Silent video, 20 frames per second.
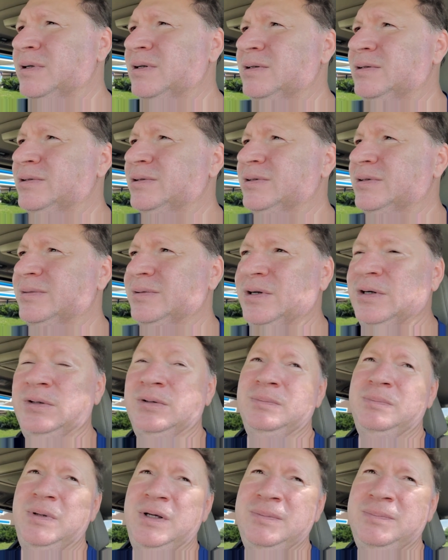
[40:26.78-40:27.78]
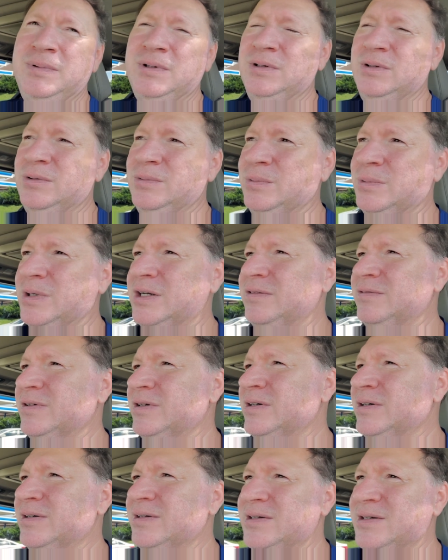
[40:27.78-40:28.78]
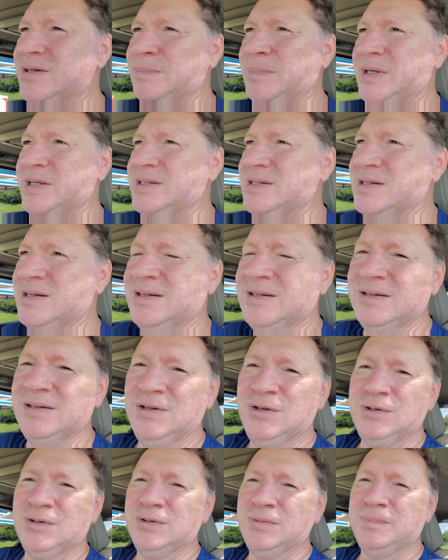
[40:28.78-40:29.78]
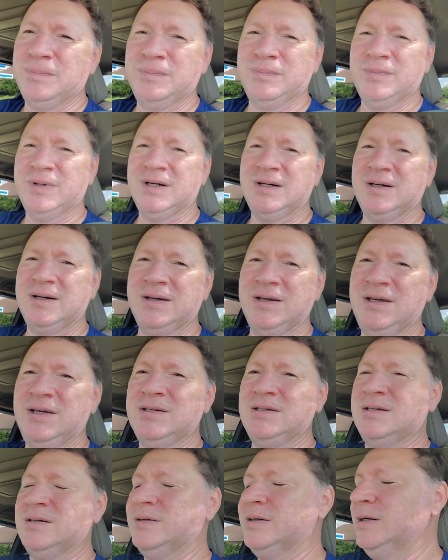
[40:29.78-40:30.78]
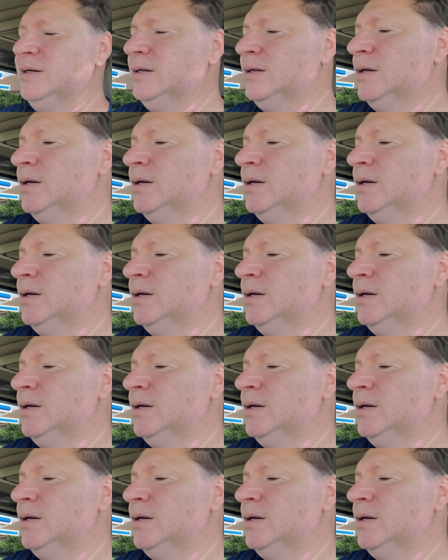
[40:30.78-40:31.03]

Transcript: or good people, whatever, depends on your uh, history.